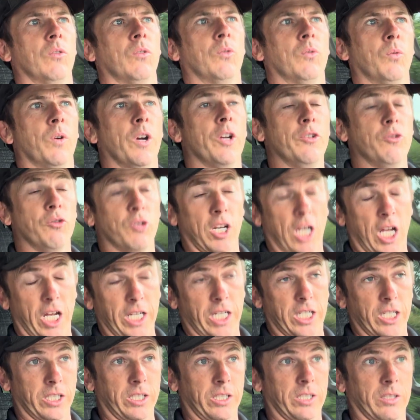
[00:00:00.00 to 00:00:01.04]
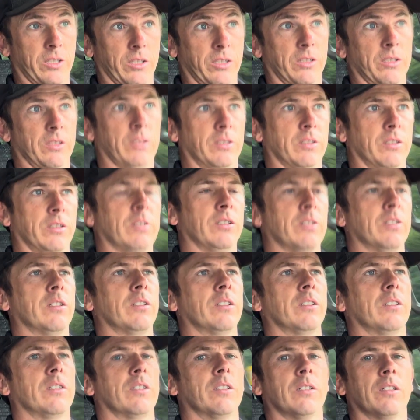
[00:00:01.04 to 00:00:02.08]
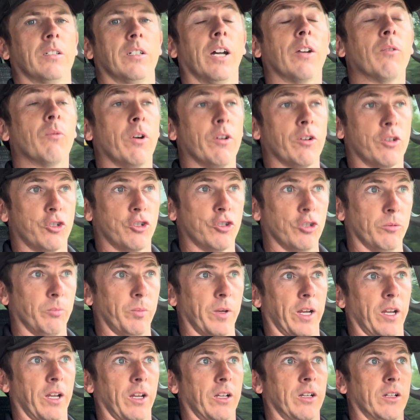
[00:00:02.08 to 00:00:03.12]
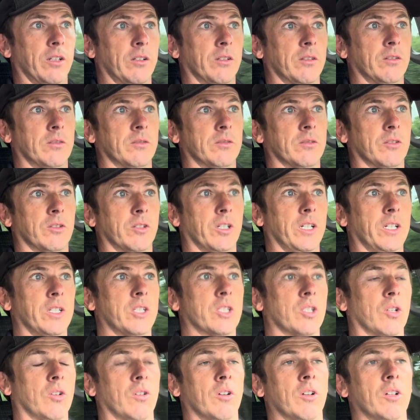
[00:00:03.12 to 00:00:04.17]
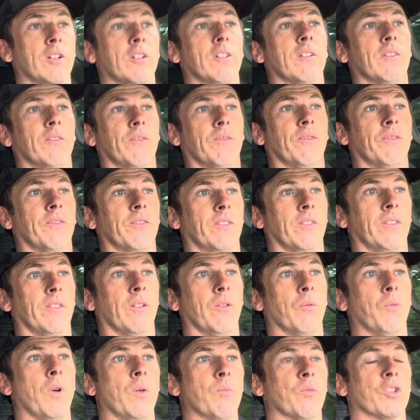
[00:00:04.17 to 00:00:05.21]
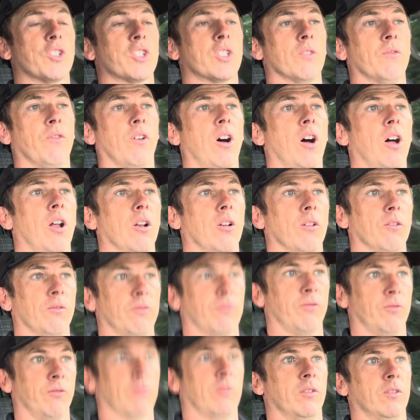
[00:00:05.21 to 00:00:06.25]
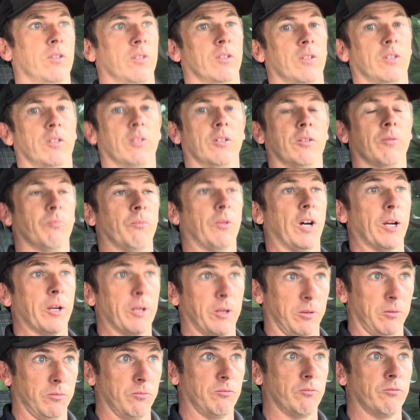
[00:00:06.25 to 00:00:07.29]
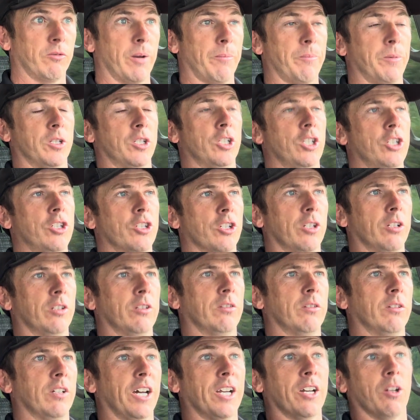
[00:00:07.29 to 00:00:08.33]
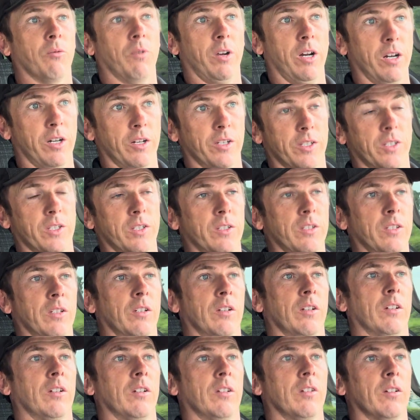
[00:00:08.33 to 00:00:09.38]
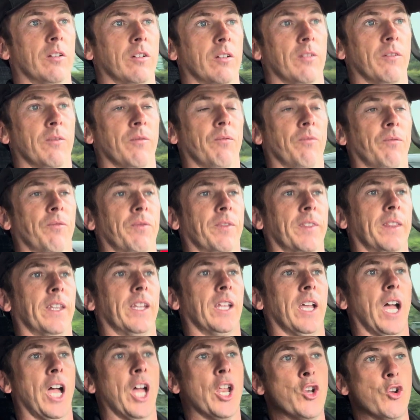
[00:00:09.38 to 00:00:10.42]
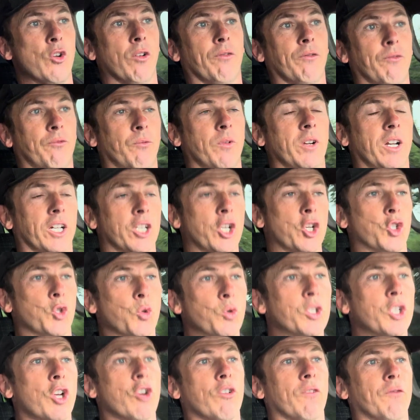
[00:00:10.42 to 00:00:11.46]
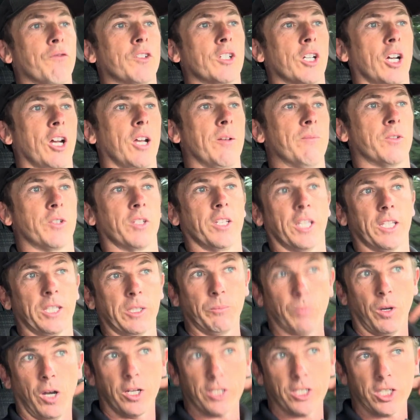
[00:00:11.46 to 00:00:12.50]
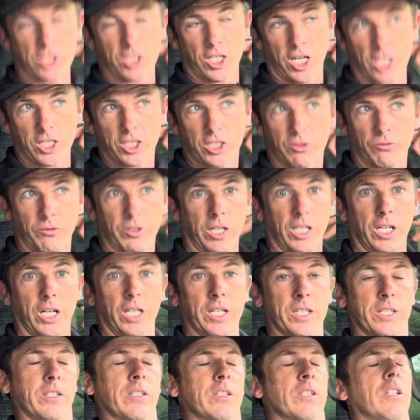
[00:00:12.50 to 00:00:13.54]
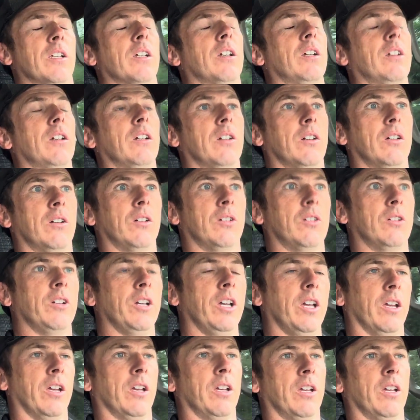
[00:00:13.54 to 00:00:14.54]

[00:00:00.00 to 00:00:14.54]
where you'd like it, and where it should be. Okay, so we must evolve by repetition and awareness enough. We've got to do it enough times so that the body starts to realize, okay,